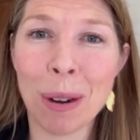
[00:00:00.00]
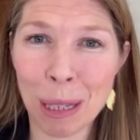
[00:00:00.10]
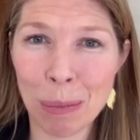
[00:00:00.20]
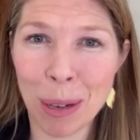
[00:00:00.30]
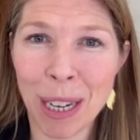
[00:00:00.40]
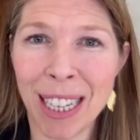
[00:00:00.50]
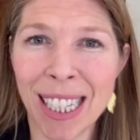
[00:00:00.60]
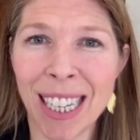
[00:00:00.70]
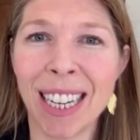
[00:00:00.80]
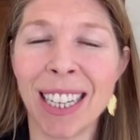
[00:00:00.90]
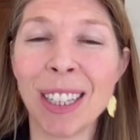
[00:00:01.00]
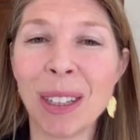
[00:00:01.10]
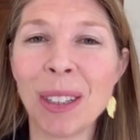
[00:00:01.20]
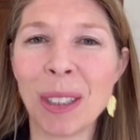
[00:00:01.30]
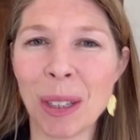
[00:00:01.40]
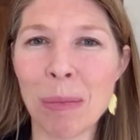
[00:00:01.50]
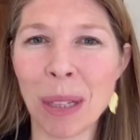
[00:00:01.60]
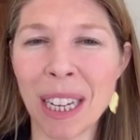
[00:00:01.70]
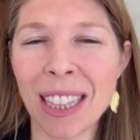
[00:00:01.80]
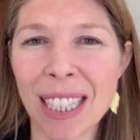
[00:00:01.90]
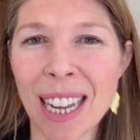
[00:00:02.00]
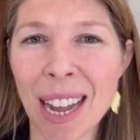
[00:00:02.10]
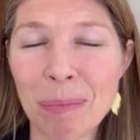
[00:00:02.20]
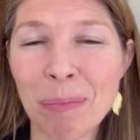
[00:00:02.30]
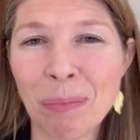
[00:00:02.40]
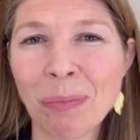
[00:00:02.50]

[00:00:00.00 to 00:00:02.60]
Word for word: experiencing globally at the time.